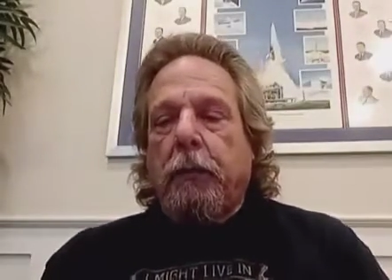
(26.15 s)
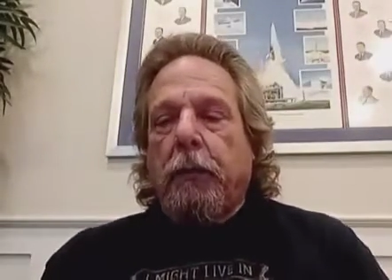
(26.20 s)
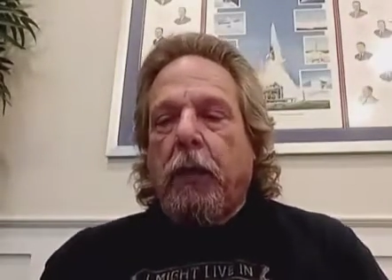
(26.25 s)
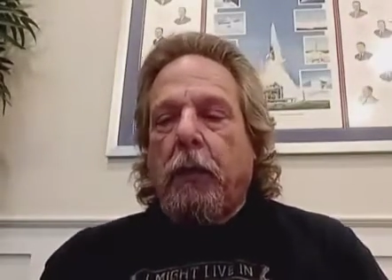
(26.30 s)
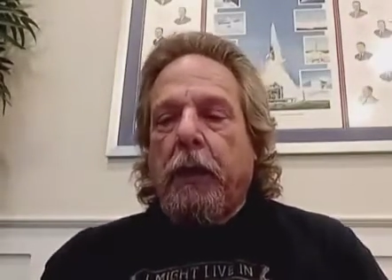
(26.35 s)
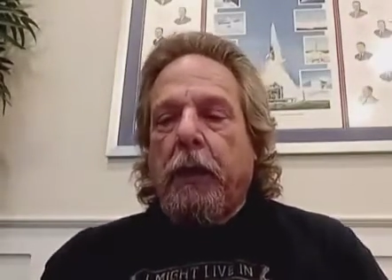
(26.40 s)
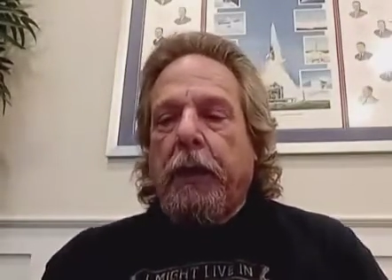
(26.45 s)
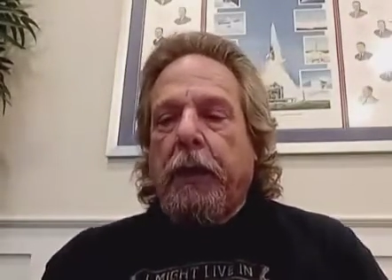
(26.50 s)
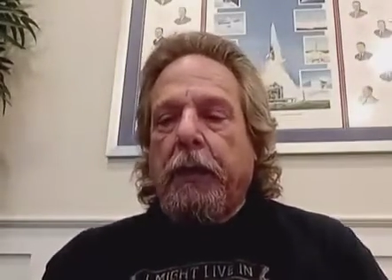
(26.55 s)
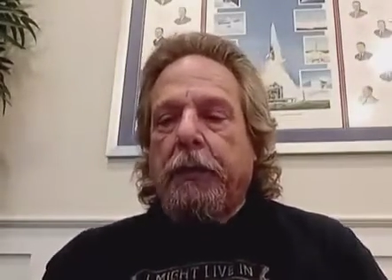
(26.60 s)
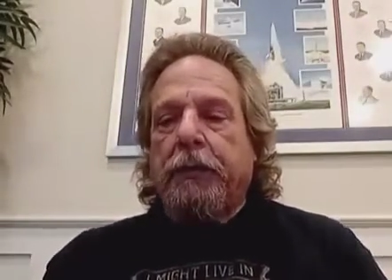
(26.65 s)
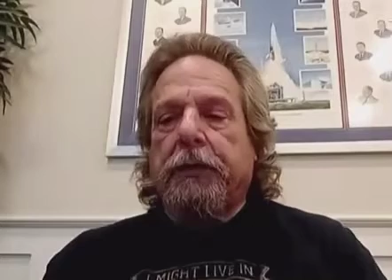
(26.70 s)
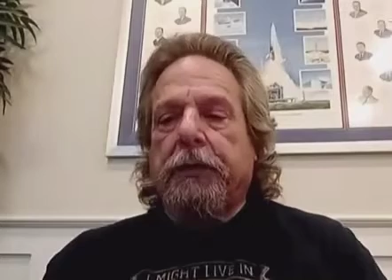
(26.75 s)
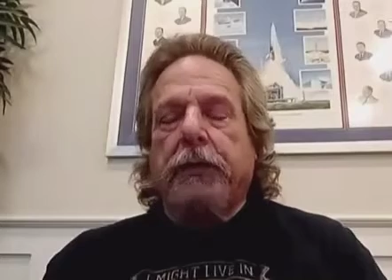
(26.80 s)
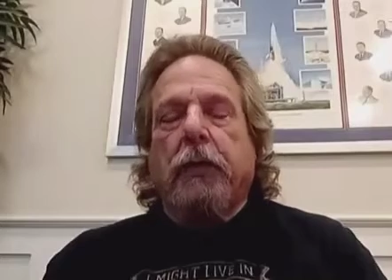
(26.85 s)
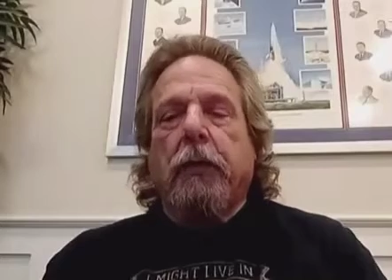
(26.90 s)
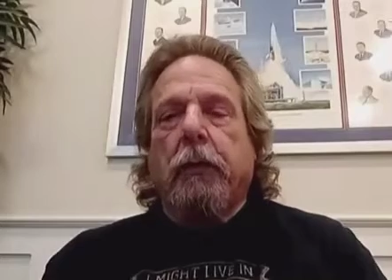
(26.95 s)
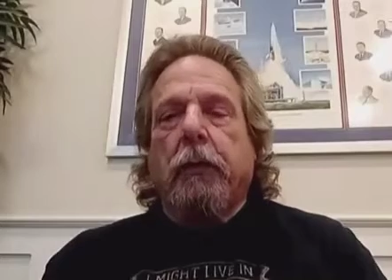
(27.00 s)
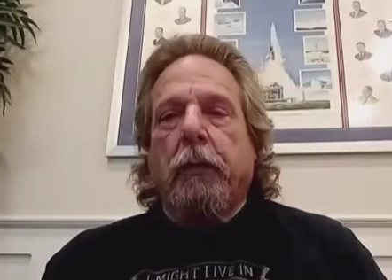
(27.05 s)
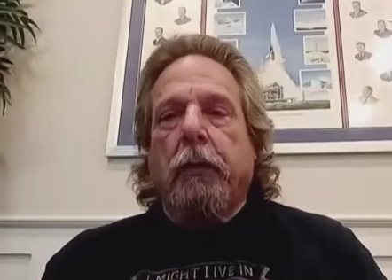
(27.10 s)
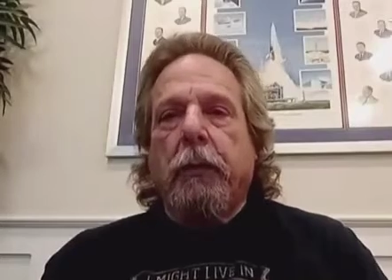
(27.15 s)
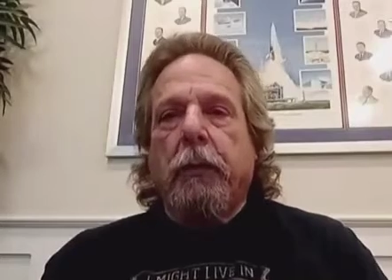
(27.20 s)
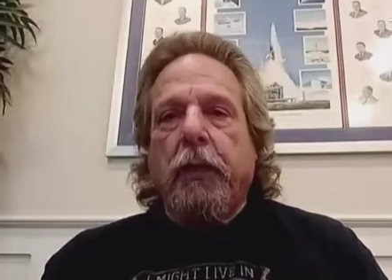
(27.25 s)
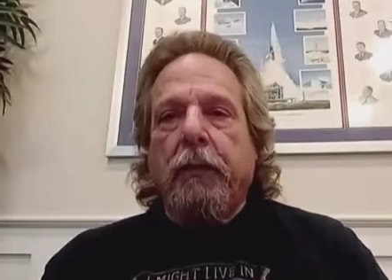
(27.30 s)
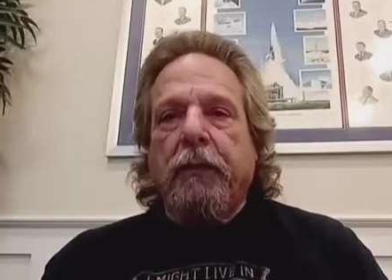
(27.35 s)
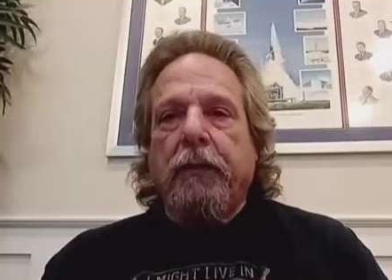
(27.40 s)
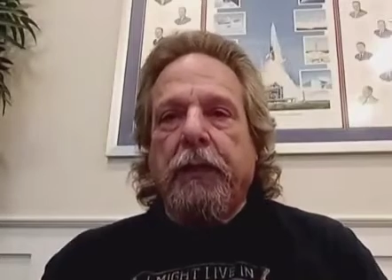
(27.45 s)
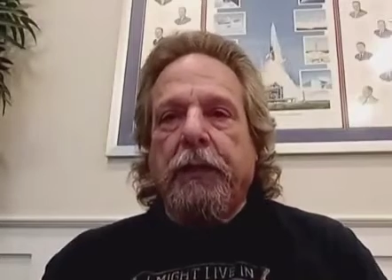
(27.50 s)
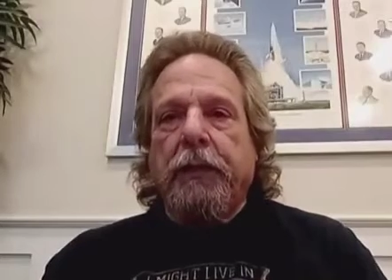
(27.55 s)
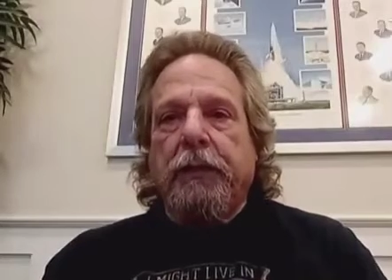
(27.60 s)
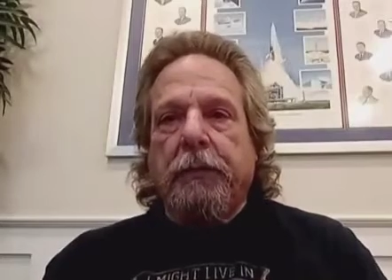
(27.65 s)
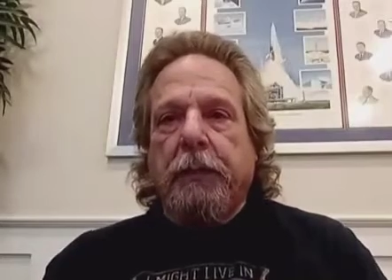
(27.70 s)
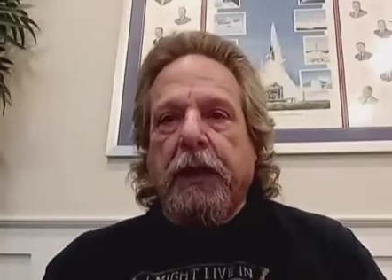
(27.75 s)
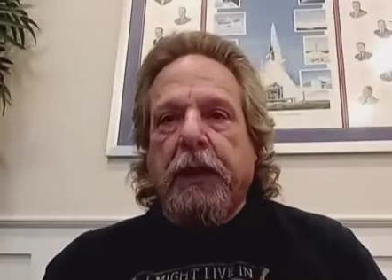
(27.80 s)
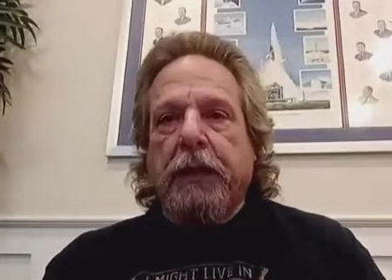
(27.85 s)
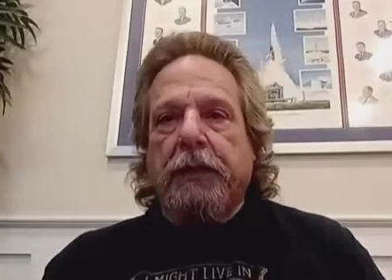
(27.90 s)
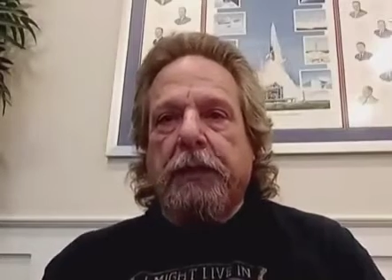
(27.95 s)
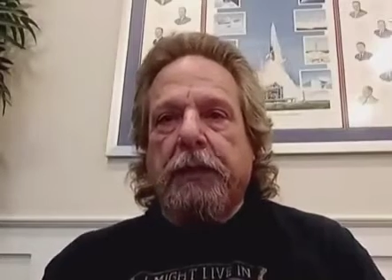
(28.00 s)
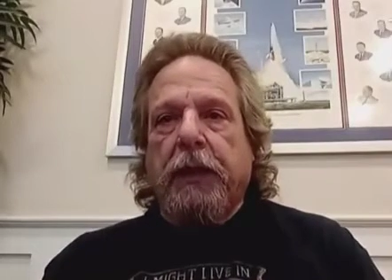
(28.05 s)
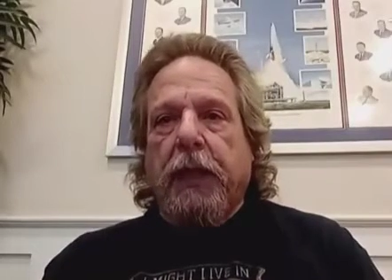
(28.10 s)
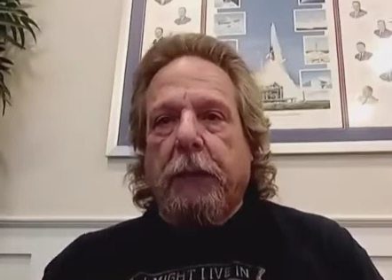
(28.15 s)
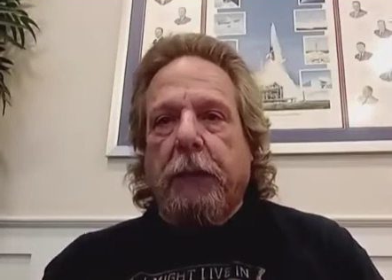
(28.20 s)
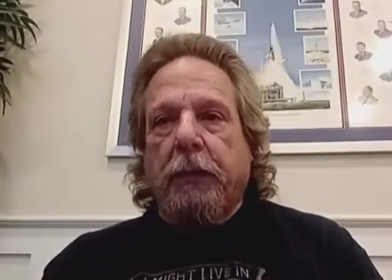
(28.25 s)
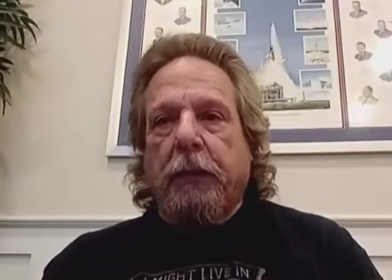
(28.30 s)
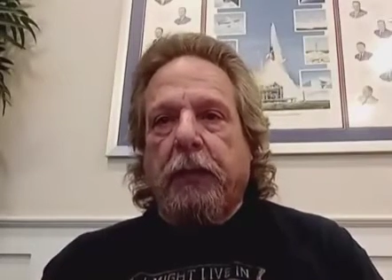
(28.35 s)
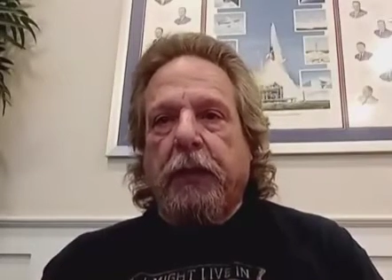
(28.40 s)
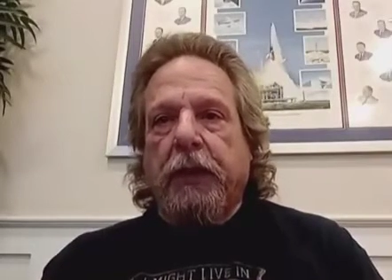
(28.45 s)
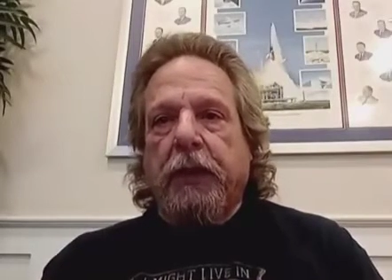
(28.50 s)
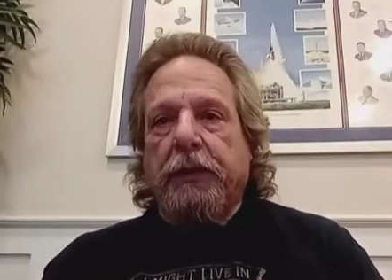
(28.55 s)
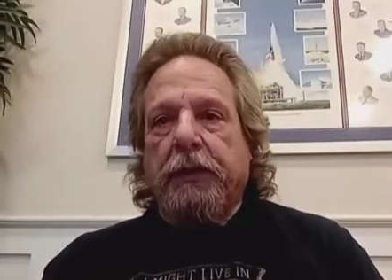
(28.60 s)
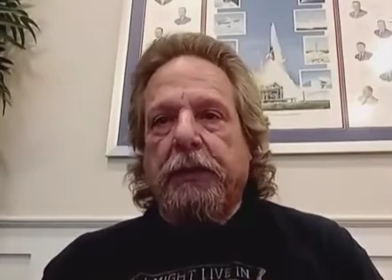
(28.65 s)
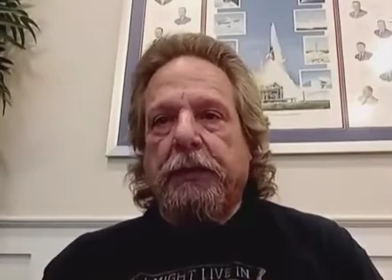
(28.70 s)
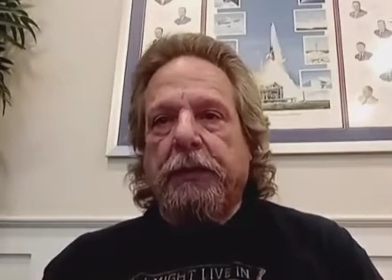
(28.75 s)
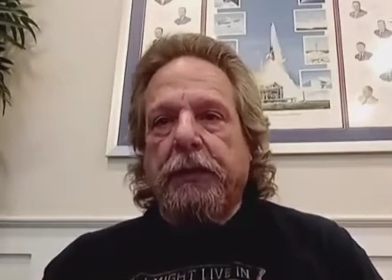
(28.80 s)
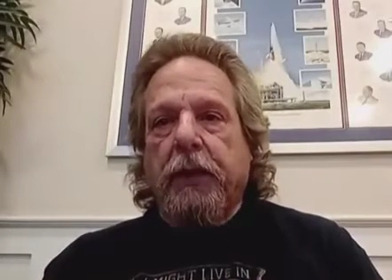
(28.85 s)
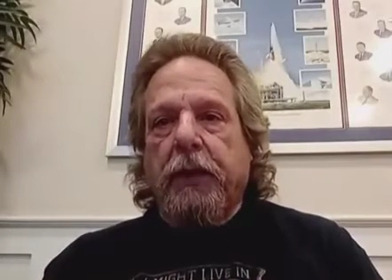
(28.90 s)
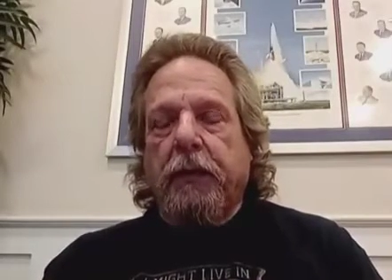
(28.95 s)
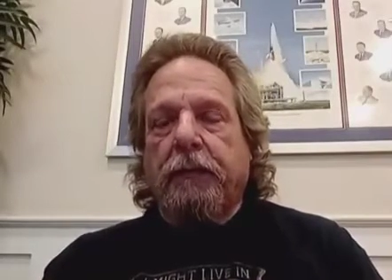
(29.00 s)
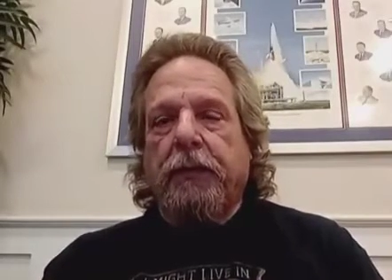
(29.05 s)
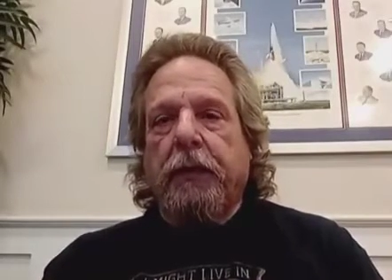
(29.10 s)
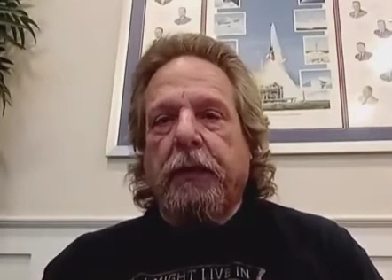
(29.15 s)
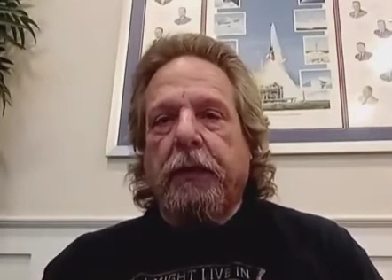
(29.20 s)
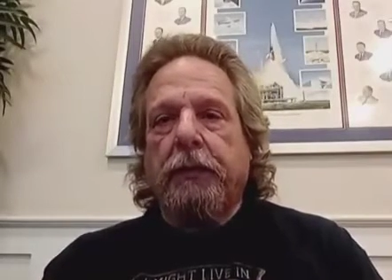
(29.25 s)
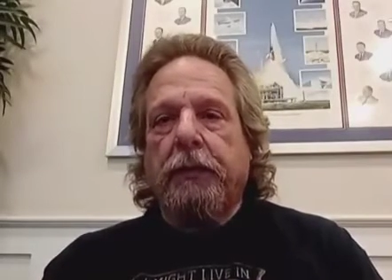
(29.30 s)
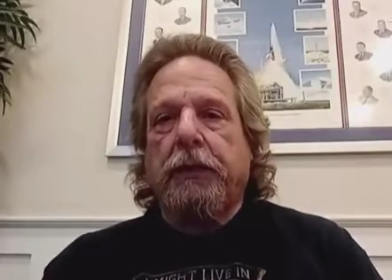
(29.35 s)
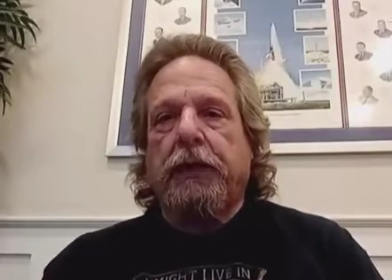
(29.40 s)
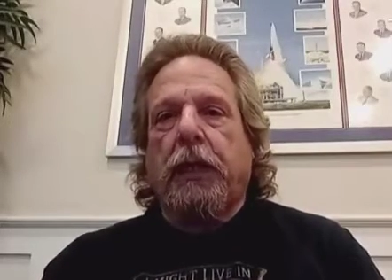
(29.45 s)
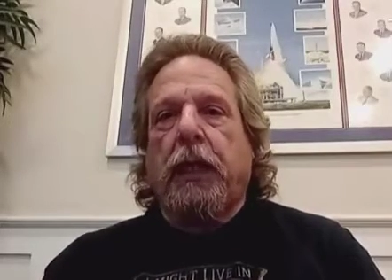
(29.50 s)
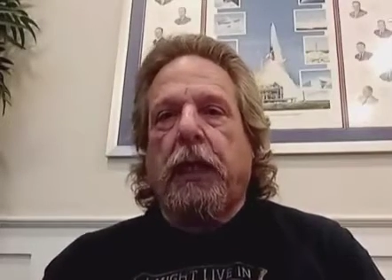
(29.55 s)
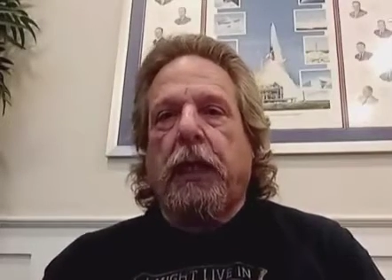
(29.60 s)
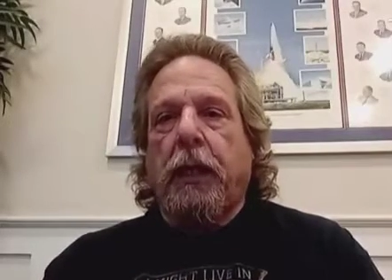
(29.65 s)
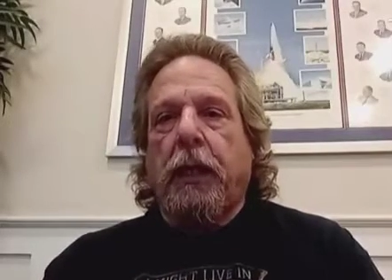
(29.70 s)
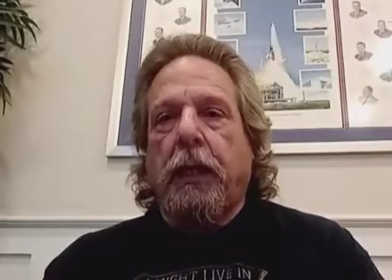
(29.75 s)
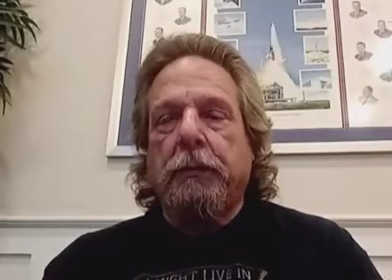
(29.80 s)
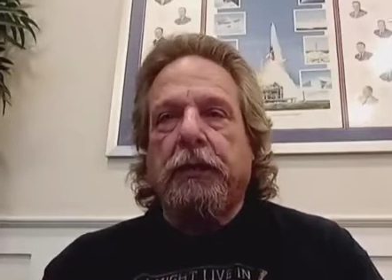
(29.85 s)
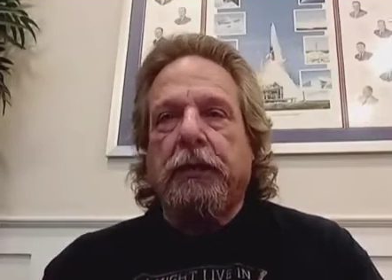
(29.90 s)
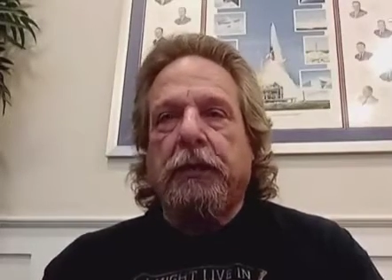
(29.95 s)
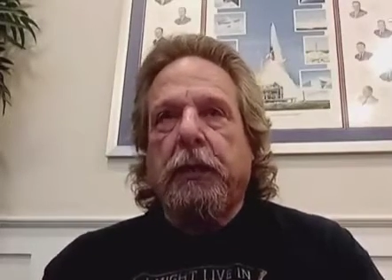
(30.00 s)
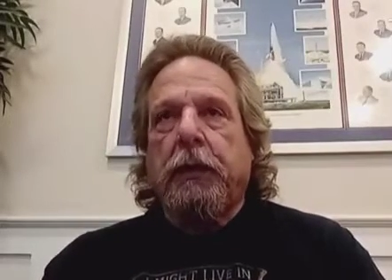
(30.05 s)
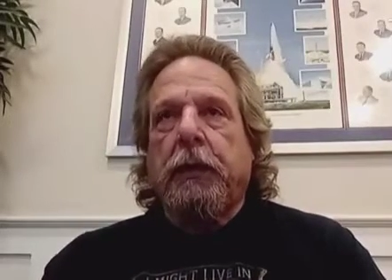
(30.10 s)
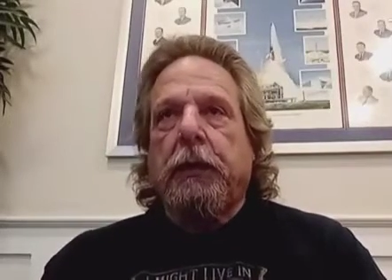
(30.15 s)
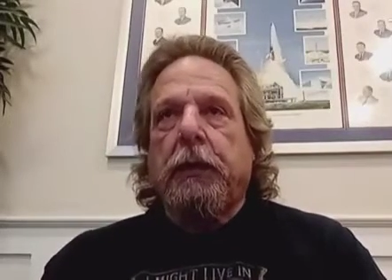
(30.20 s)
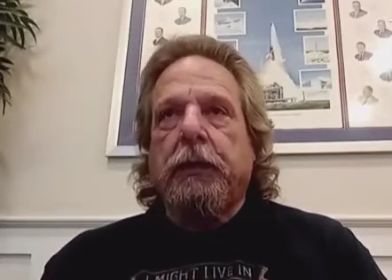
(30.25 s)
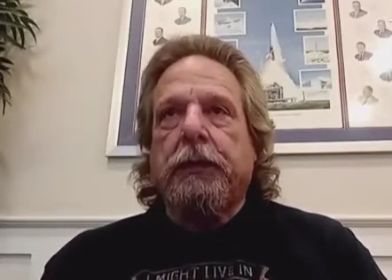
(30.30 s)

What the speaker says: Boeing started removing inspection operations off their jobs.